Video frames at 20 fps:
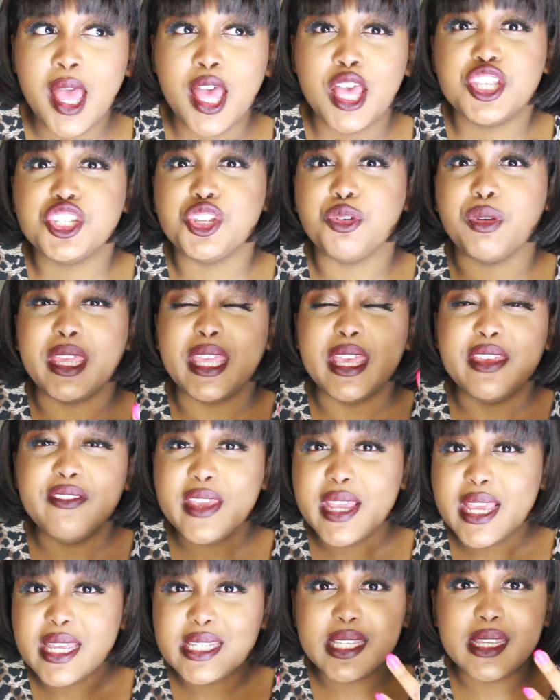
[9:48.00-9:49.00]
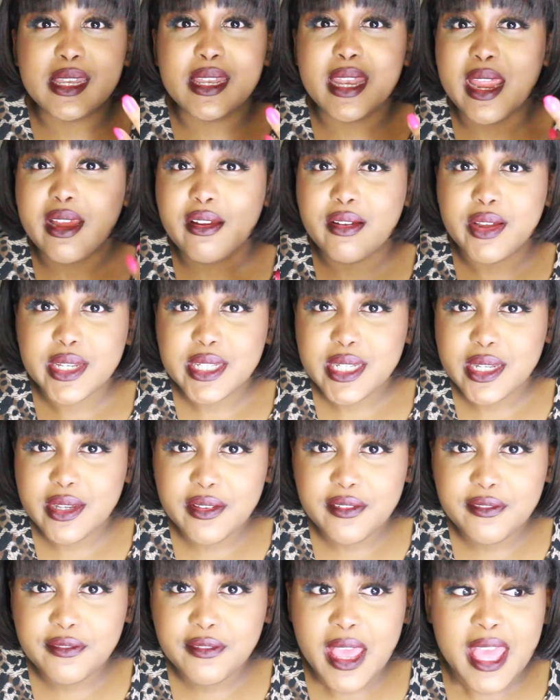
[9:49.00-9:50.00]
So giving us a
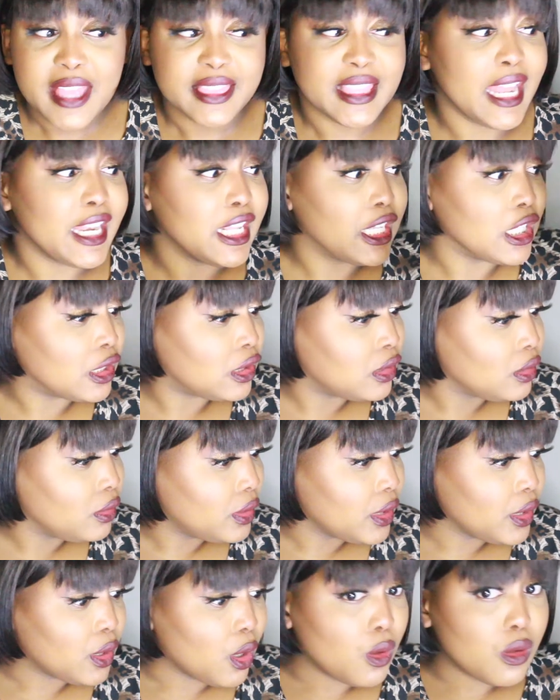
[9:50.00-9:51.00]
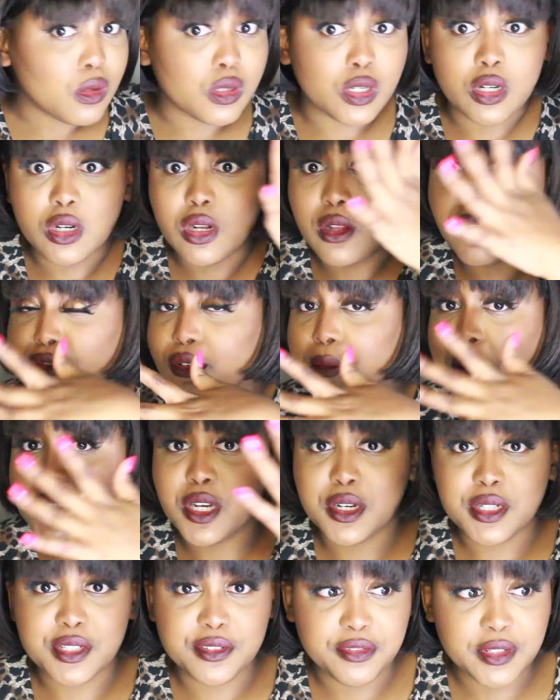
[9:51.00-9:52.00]
narrative that included old girl from
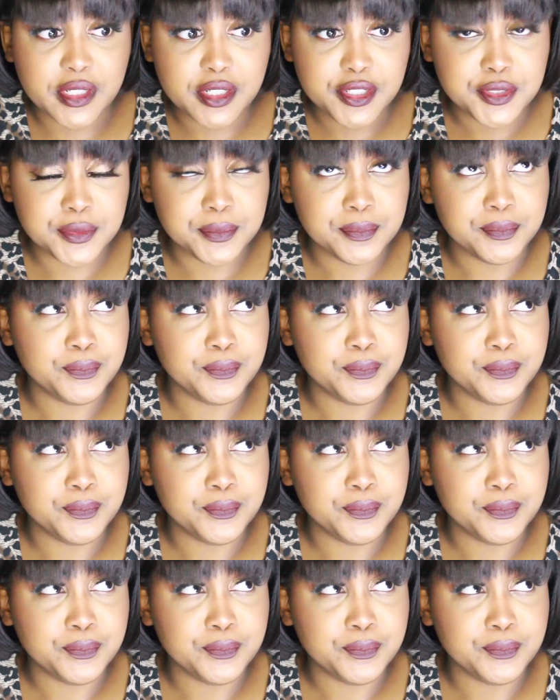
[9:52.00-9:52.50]
start to finish